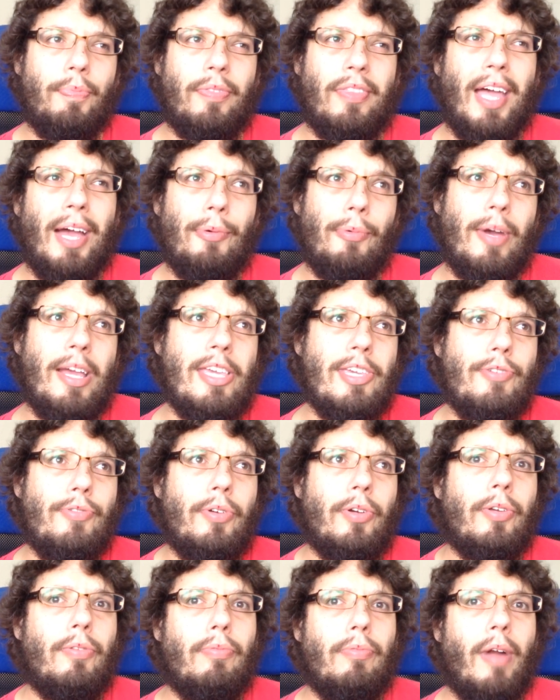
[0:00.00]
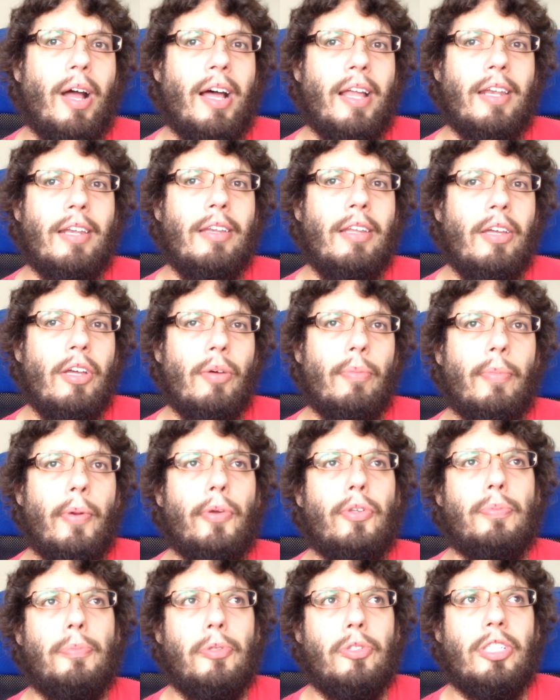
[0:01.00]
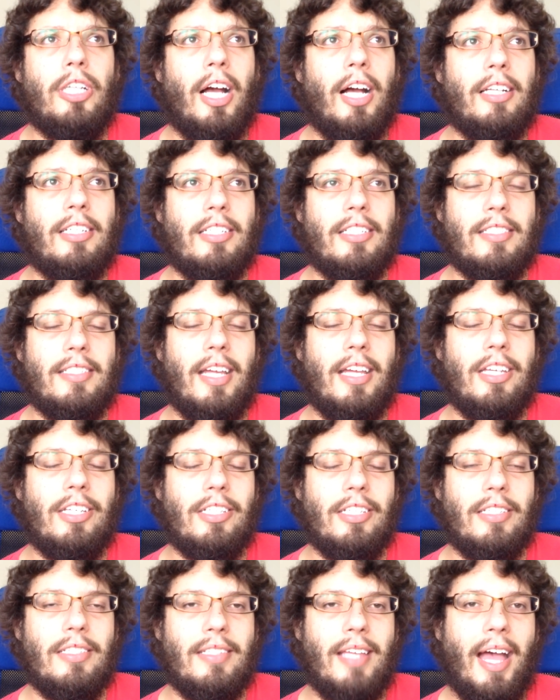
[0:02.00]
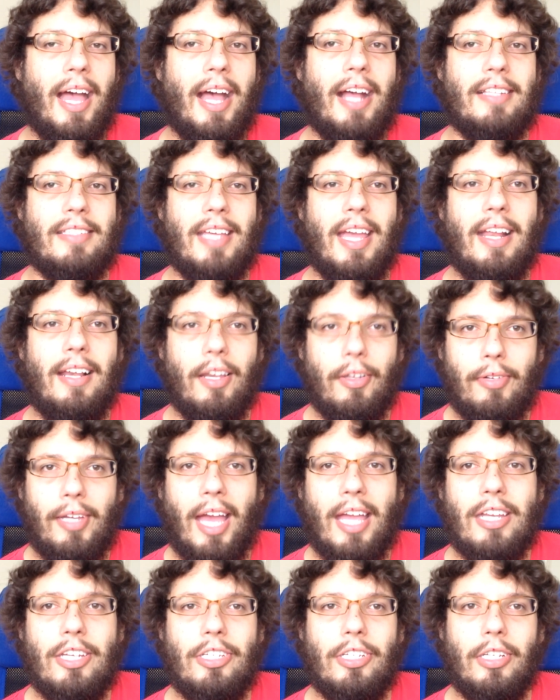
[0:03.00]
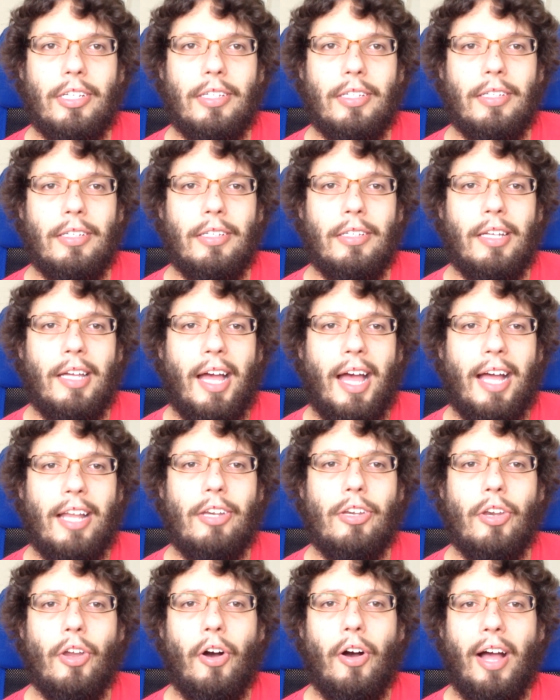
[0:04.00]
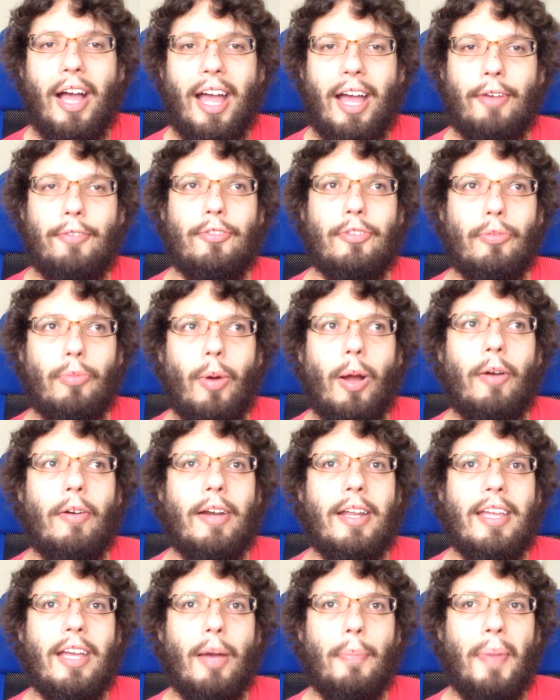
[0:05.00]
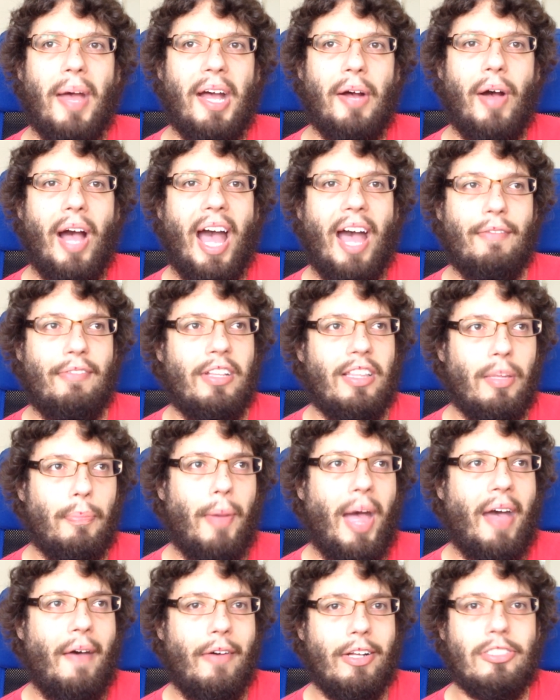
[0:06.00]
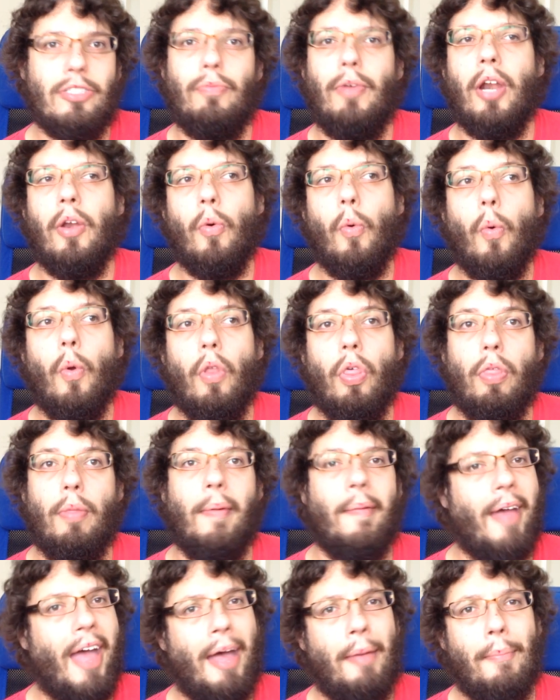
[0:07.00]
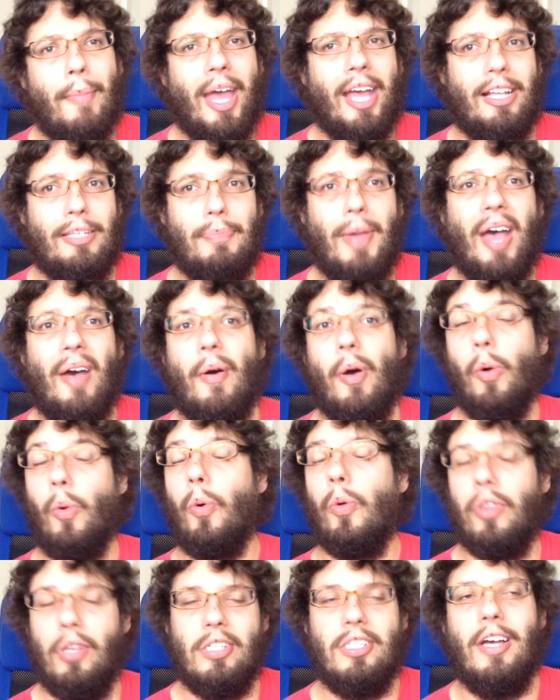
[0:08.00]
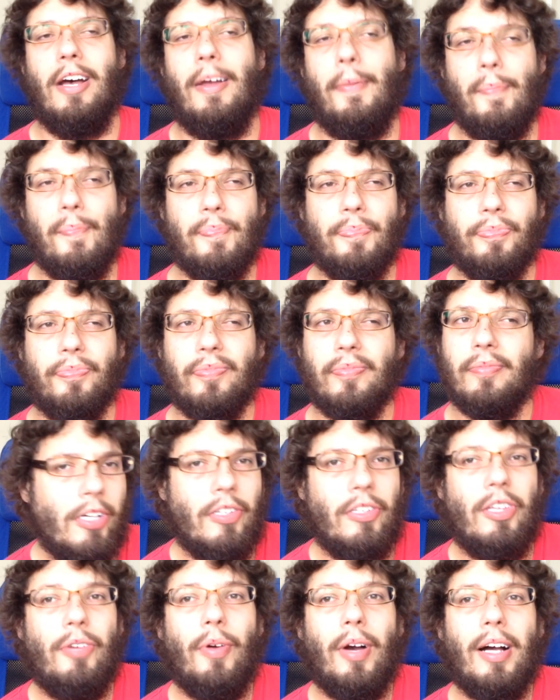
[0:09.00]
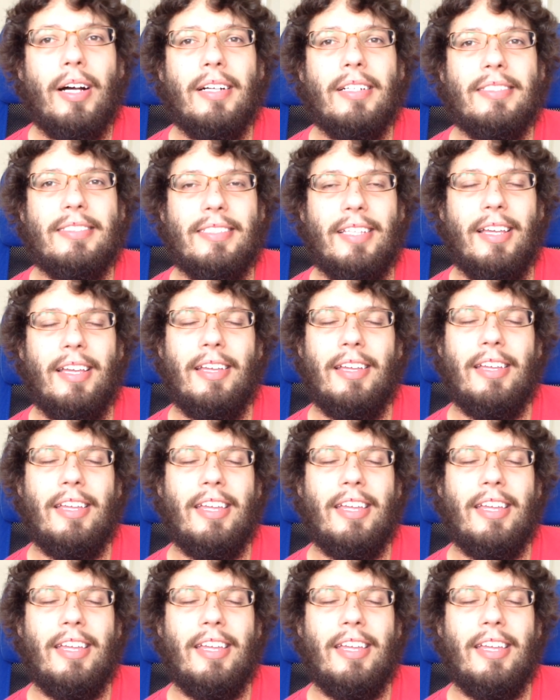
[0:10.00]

That way you could run multiple charging stations at a location and not have to worry about having the power to run all of them at max power all the time. You ask